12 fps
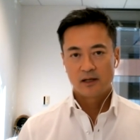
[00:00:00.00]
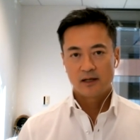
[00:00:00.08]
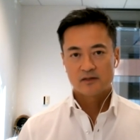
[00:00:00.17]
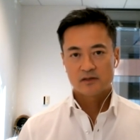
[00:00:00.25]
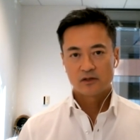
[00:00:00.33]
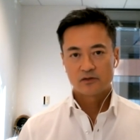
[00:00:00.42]

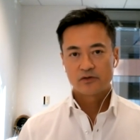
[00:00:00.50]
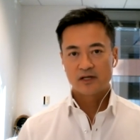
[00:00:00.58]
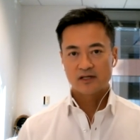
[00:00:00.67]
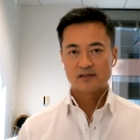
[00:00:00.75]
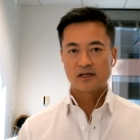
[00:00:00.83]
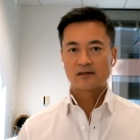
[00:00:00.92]
And so, to
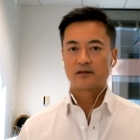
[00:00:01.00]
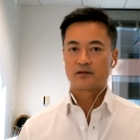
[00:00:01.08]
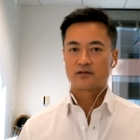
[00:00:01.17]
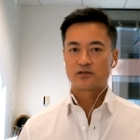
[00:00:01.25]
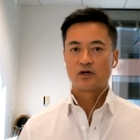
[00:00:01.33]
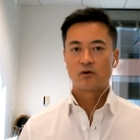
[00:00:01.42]
the extent that
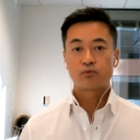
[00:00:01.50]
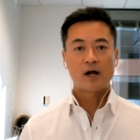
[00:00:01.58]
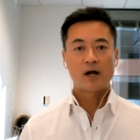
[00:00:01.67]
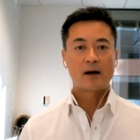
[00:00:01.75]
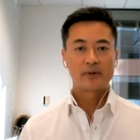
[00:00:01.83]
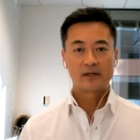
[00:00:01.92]
there's no
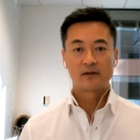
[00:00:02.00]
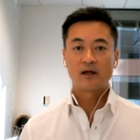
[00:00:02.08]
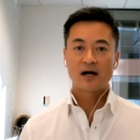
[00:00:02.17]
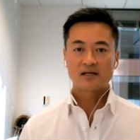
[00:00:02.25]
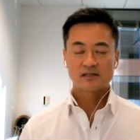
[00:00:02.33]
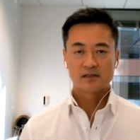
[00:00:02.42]
property
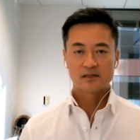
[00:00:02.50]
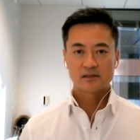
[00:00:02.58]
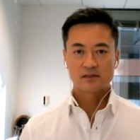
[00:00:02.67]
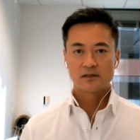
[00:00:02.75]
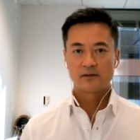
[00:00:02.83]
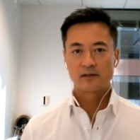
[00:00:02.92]

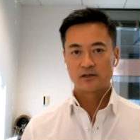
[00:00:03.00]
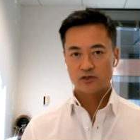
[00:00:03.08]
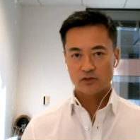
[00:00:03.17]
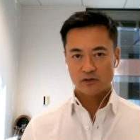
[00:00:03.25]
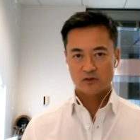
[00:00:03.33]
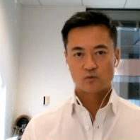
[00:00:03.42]
losses, the
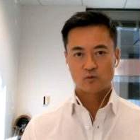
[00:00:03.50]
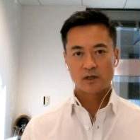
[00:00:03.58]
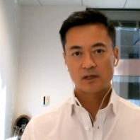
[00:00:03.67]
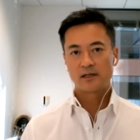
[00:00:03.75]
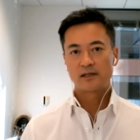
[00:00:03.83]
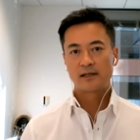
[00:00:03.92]
insureds
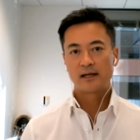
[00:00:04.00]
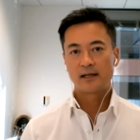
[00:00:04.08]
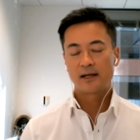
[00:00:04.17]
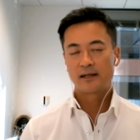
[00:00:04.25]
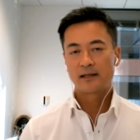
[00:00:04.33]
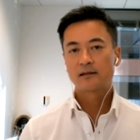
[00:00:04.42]
weren't going to
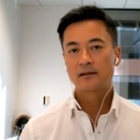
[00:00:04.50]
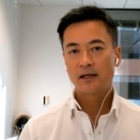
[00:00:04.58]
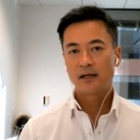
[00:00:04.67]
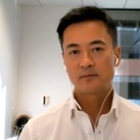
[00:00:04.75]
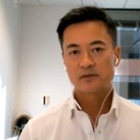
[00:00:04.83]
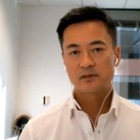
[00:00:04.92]
get any
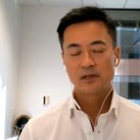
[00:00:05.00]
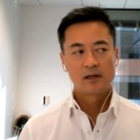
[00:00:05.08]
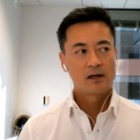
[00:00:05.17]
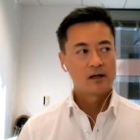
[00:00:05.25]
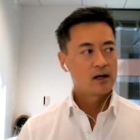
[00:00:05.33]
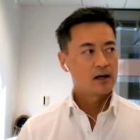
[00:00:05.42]
claims
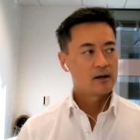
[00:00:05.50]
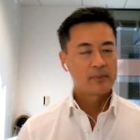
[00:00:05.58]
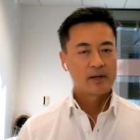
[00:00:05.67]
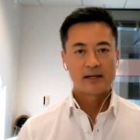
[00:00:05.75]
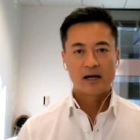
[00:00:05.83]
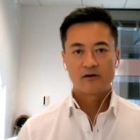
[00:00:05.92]
uh,
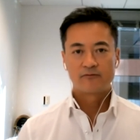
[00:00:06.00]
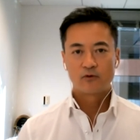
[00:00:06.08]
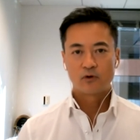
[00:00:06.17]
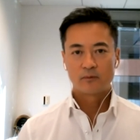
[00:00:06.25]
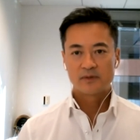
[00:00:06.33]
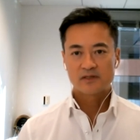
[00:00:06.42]
paid out
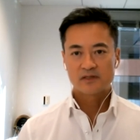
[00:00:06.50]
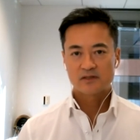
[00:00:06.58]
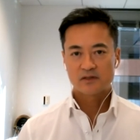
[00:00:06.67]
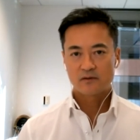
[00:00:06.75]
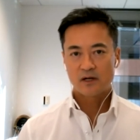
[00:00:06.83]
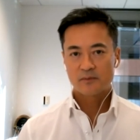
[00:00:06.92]
for
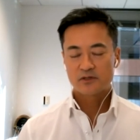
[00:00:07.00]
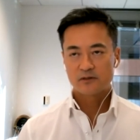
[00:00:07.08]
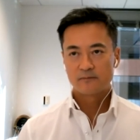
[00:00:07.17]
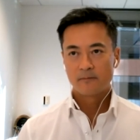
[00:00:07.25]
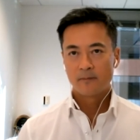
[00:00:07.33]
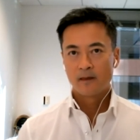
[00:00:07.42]
business
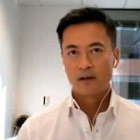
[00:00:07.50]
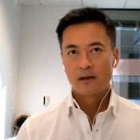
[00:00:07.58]
interruption.